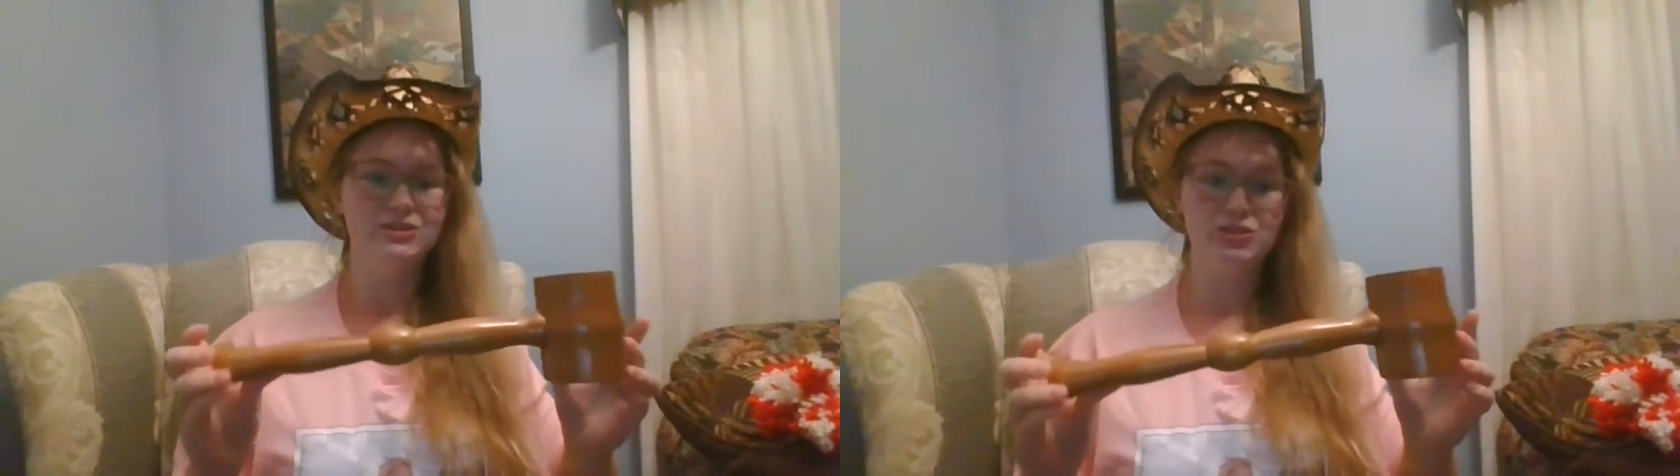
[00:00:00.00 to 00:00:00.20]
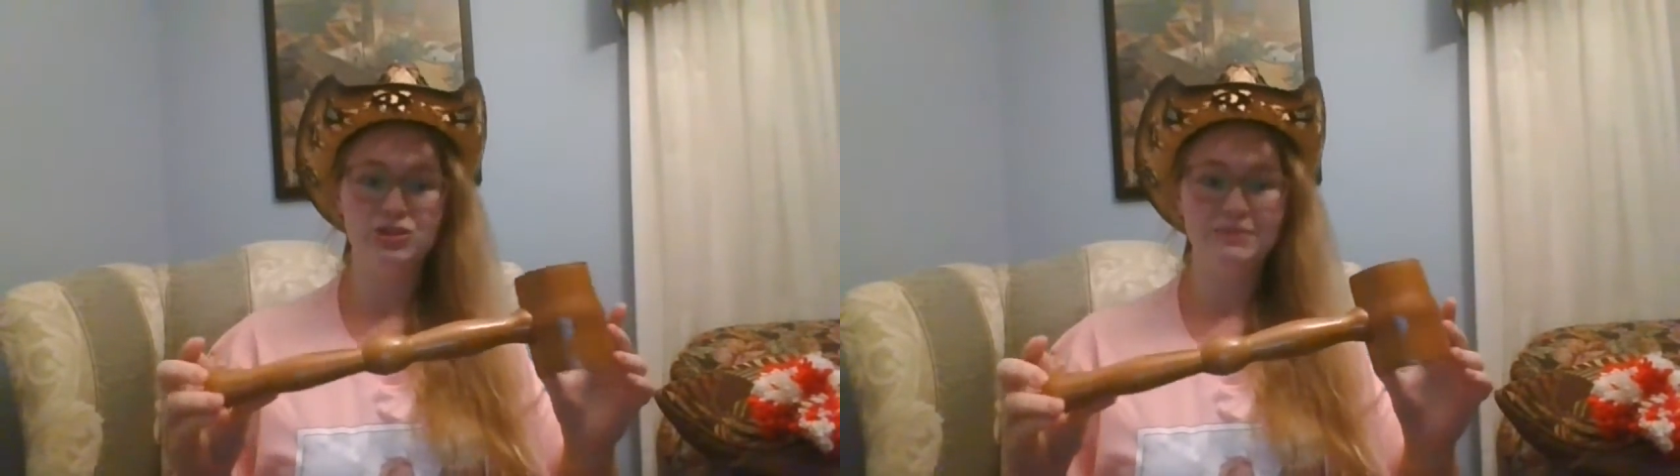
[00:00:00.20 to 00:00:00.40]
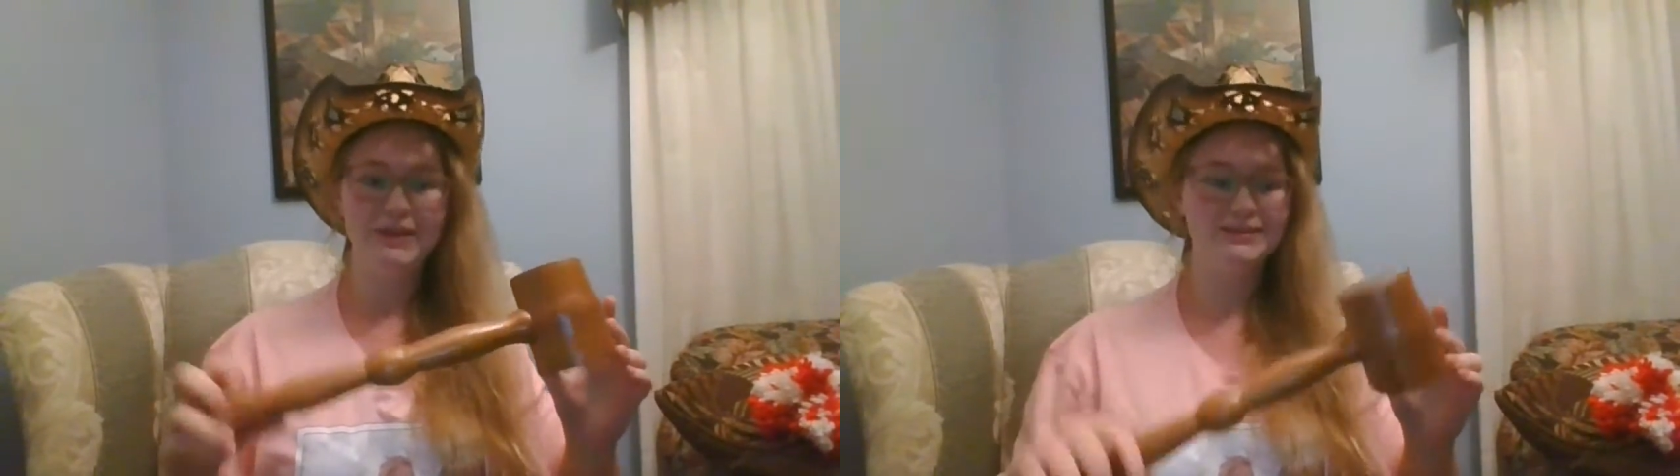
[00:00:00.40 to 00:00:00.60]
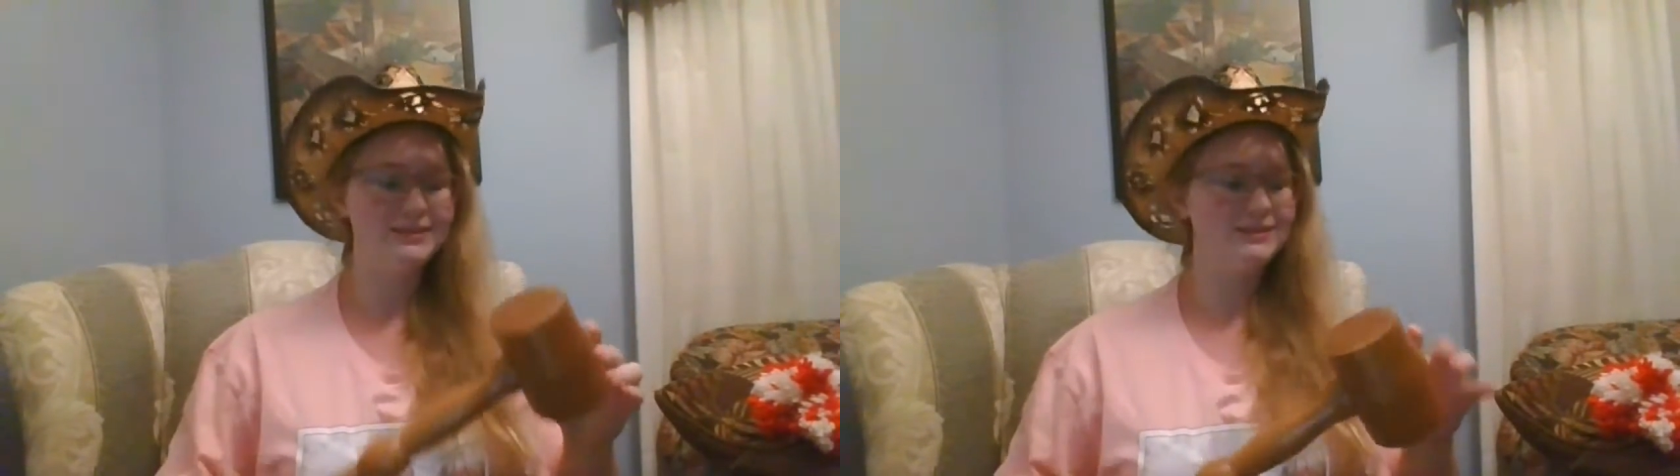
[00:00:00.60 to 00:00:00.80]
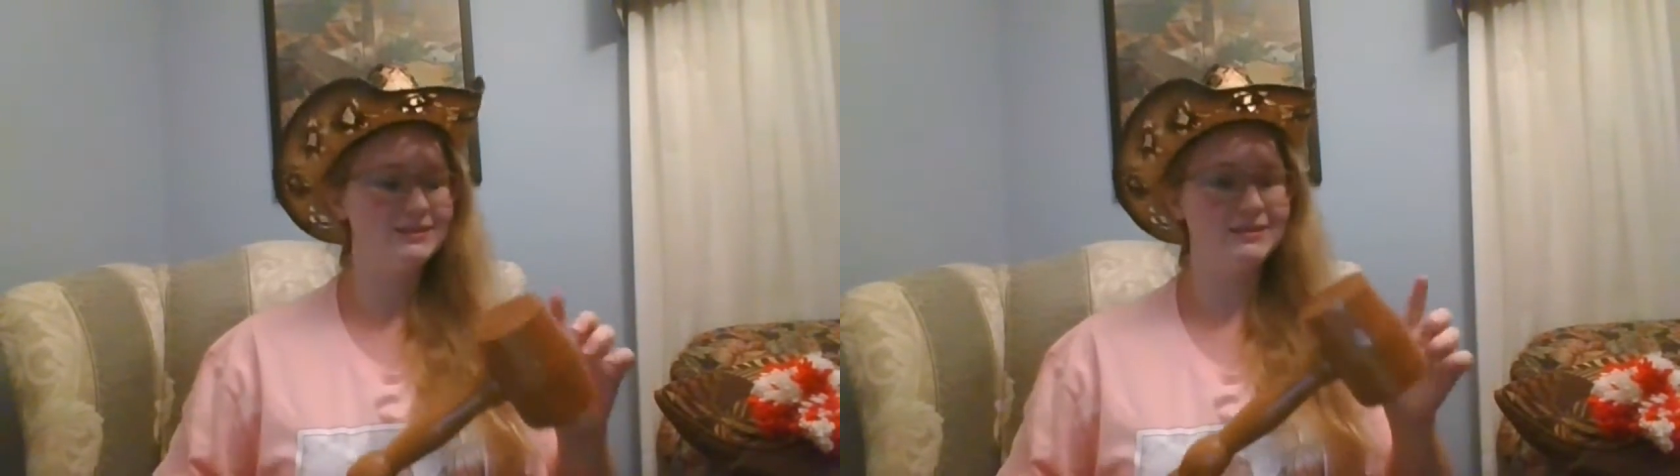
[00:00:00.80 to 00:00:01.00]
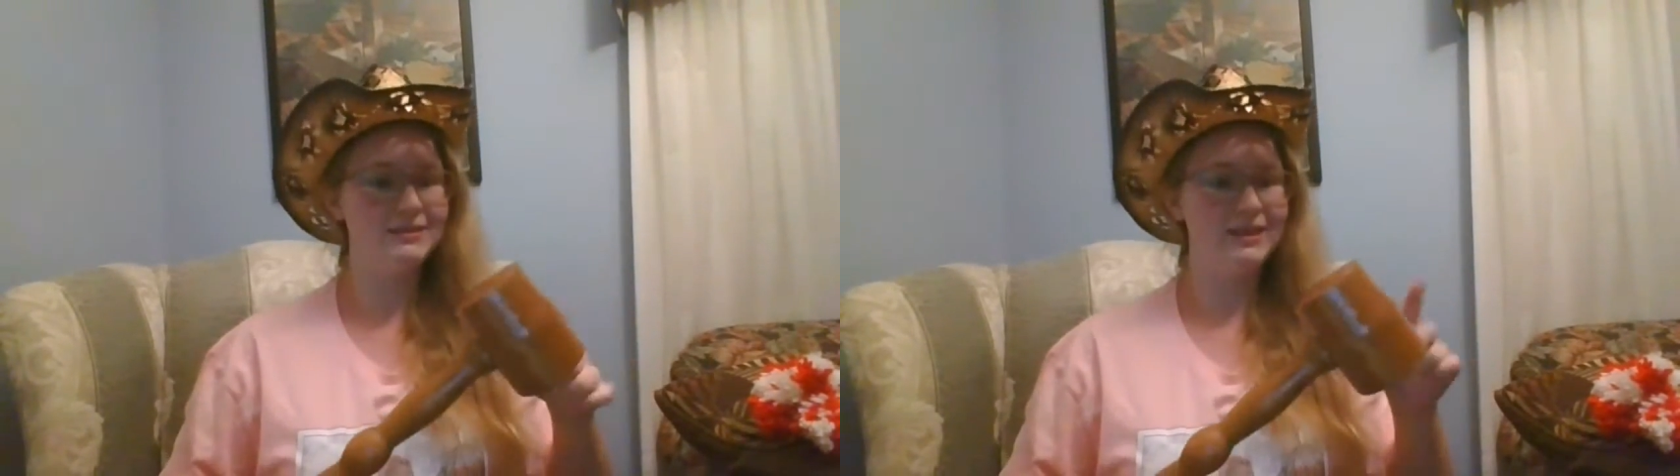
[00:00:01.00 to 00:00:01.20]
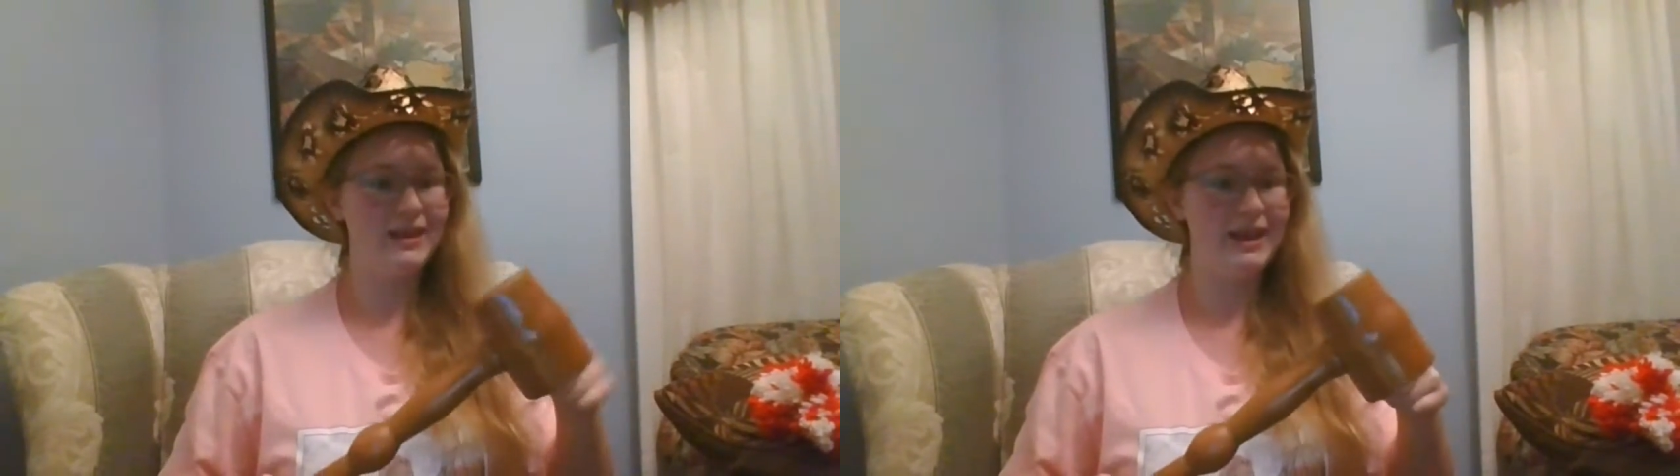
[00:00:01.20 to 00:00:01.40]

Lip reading: It's two pieces, the